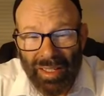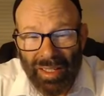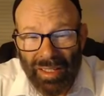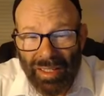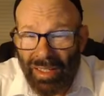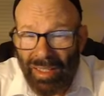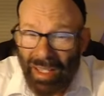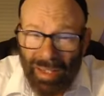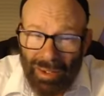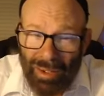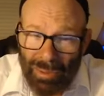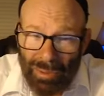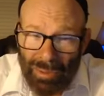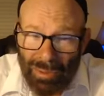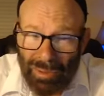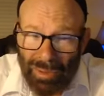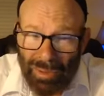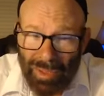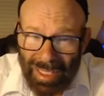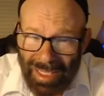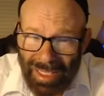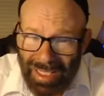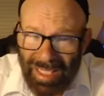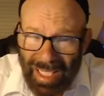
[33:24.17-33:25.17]
No,
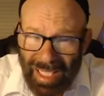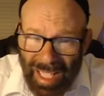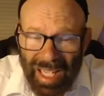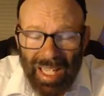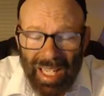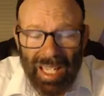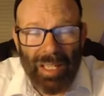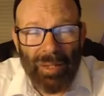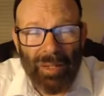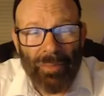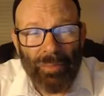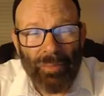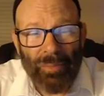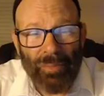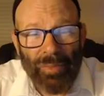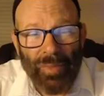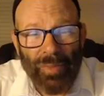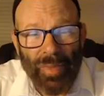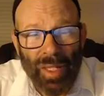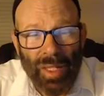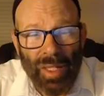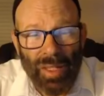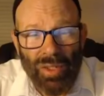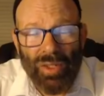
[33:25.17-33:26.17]
it's not.
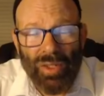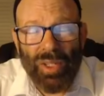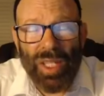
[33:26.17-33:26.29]
You